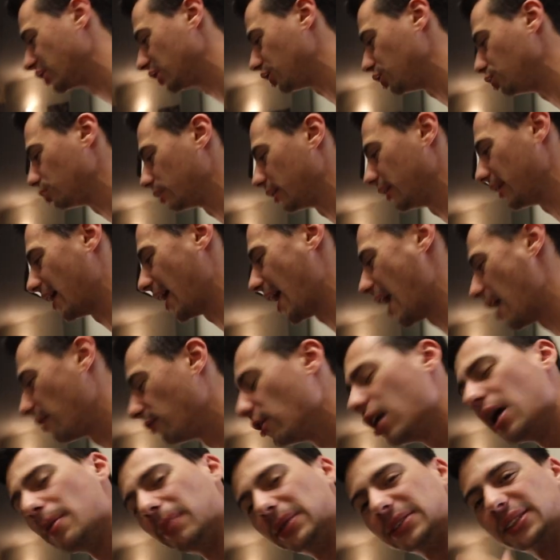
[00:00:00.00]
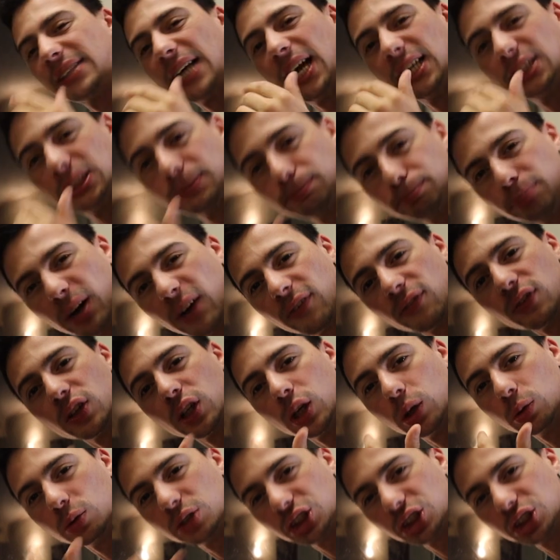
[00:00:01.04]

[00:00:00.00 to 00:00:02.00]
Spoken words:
that you can have besides buffalo